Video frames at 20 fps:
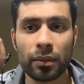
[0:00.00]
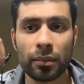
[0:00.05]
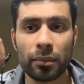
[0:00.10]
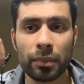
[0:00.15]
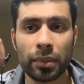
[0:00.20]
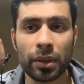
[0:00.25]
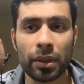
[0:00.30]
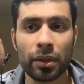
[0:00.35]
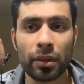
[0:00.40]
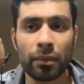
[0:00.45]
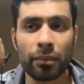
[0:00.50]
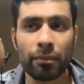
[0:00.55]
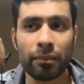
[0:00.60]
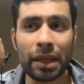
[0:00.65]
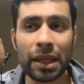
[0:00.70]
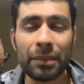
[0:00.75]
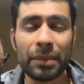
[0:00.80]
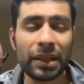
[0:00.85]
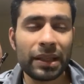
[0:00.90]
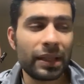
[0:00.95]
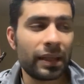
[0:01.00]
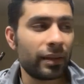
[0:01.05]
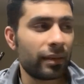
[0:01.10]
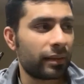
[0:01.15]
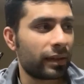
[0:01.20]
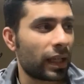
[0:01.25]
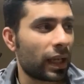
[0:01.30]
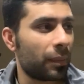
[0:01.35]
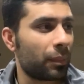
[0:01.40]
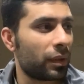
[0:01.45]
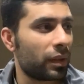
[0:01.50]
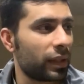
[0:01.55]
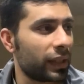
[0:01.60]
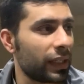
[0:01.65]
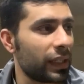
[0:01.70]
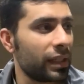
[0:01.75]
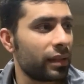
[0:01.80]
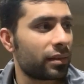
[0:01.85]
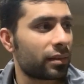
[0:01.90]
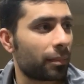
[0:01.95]
But maybe Keith Thurman
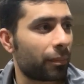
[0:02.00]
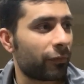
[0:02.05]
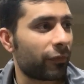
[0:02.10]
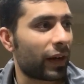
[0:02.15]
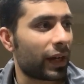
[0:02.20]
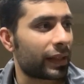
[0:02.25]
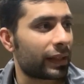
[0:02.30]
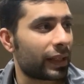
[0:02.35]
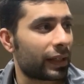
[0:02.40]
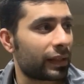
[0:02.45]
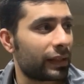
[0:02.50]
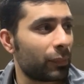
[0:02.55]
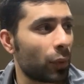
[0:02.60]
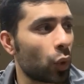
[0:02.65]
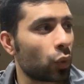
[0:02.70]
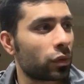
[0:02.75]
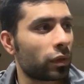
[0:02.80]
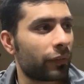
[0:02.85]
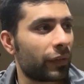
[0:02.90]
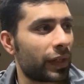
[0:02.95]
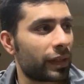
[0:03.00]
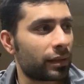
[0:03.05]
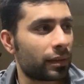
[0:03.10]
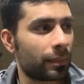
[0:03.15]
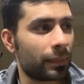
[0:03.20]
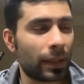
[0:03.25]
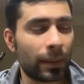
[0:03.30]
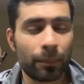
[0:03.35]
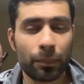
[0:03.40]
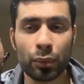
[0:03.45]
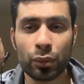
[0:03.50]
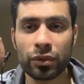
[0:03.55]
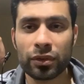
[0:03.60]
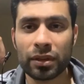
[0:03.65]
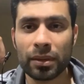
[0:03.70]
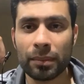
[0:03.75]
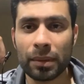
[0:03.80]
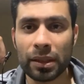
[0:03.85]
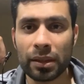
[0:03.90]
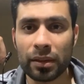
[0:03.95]
needs a fight that motivates him, that puts
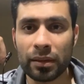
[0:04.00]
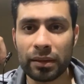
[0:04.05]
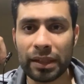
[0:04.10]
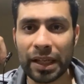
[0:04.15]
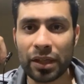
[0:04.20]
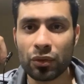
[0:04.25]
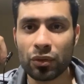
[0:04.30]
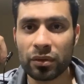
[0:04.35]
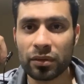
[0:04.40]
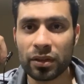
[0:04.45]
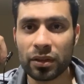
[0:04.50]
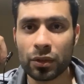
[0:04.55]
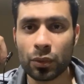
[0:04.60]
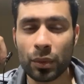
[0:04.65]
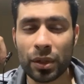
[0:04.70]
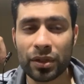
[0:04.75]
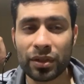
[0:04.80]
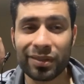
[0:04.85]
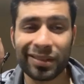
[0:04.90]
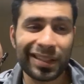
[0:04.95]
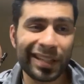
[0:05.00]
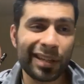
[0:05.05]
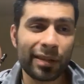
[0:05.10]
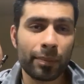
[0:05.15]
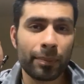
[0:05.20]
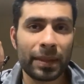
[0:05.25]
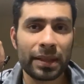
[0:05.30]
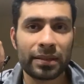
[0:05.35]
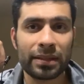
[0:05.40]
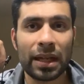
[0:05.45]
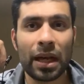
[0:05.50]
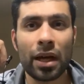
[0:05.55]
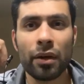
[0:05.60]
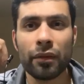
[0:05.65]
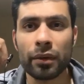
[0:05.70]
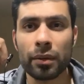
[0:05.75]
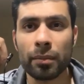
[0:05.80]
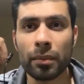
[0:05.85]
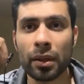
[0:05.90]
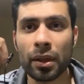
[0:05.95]
him in a dangerous situation to get the best out
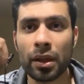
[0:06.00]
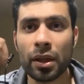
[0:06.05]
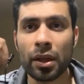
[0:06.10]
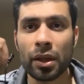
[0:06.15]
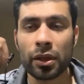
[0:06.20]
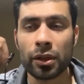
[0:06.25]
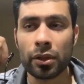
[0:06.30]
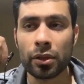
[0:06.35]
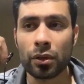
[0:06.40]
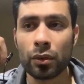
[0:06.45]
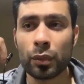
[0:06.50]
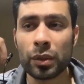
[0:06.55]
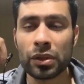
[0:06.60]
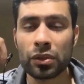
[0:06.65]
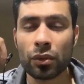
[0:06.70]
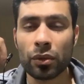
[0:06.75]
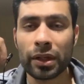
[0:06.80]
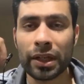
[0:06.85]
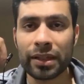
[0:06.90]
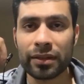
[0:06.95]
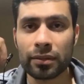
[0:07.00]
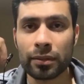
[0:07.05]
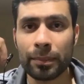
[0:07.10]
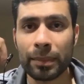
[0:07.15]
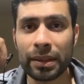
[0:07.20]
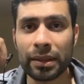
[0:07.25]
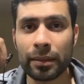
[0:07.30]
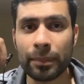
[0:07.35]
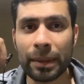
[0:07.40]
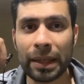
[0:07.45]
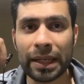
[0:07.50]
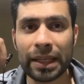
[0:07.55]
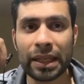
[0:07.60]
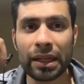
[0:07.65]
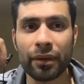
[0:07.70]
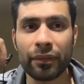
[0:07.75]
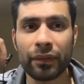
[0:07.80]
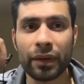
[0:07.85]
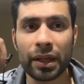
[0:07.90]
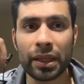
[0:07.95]
of him. You know, we saw in the
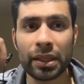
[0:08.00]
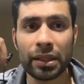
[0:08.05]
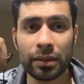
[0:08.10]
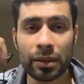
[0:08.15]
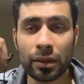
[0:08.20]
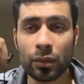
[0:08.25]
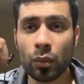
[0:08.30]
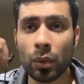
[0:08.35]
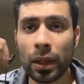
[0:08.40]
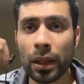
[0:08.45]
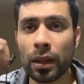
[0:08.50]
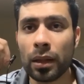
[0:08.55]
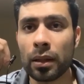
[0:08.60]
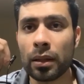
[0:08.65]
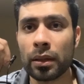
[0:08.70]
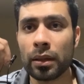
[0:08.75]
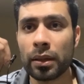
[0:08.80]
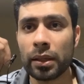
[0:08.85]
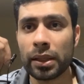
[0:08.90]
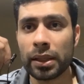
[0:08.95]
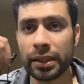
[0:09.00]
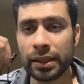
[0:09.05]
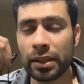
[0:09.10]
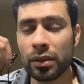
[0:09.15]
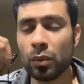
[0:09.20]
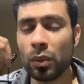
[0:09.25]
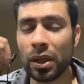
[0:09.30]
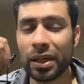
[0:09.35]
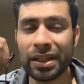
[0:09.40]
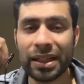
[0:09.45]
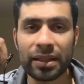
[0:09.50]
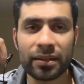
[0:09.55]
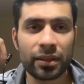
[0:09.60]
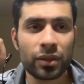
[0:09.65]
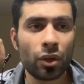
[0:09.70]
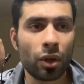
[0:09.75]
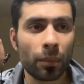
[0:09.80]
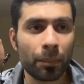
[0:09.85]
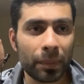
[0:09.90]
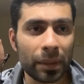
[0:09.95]
Pacquiao fight, he did well. He did well. Yes, he
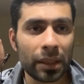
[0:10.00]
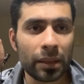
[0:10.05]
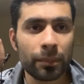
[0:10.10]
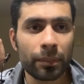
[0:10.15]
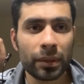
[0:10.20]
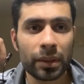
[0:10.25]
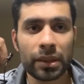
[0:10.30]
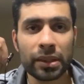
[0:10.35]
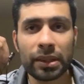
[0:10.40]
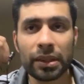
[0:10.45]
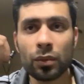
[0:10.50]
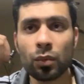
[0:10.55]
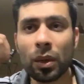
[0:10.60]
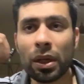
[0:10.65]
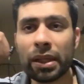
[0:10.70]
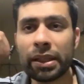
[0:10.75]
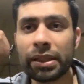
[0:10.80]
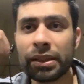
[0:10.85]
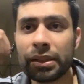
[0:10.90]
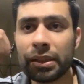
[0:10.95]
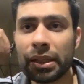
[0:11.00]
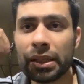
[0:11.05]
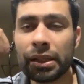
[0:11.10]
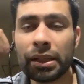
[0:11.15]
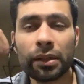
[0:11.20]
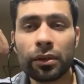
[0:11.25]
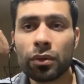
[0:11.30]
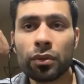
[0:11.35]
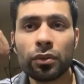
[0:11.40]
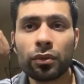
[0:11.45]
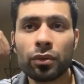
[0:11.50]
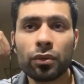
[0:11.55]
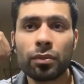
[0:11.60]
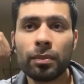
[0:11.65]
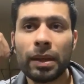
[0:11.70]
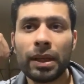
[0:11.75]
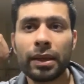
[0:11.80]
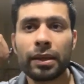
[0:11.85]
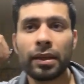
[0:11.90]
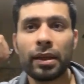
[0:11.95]
got beat, but he did well. He didn't do too
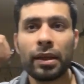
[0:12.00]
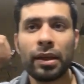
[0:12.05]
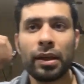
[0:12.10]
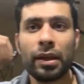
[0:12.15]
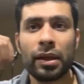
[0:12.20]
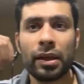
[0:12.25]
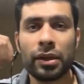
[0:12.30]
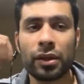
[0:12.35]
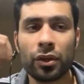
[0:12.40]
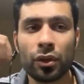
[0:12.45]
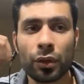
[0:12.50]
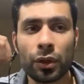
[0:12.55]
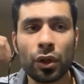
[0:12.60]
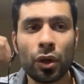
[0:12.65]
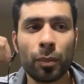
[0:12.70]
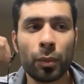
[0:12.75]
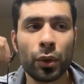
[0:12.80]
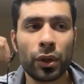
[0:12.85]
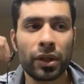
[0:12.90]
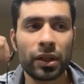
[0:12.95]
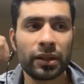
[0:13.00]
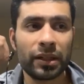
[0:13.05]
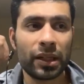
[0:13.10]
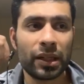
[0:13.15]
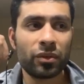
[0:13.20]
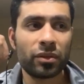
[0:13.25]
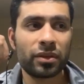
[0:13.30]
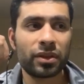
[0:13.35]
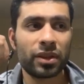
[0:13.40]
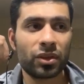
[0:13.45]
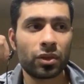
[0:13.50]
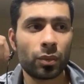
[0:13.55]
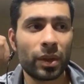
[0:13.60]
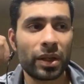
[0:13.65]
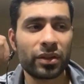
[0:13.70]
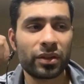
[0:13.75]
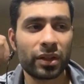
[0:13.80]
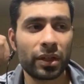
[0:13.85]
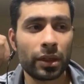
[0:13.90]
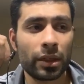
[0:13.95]
bad. You know, he got put in a dangerous
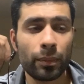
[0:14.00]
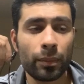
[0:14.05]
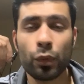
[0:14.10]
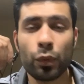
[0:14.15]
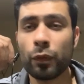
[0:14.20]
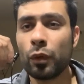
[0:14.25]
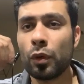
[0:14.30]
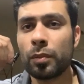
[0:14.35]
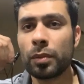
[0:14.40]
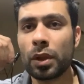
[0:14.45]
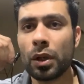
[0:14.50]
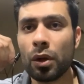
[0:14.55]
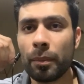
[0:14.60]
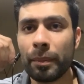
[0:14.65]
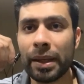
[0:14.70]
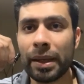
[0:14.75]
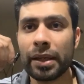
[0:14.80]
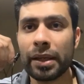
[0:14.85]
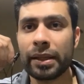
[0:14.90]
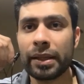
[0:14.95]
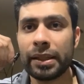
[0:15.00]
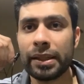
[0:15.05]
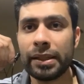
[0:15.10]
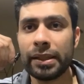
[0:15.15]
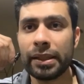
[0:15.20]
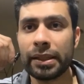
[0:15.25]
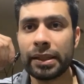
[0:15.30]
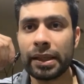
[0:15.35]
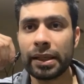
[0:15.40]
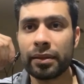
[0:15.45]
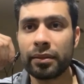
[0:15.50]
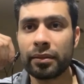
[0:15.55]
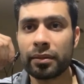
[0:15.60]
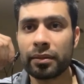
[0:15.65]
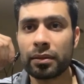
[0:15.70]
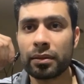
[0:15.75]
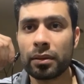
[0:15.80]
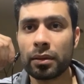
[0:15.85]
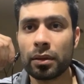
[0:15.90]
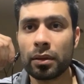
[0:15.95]
situation and he performed a lot better than he did against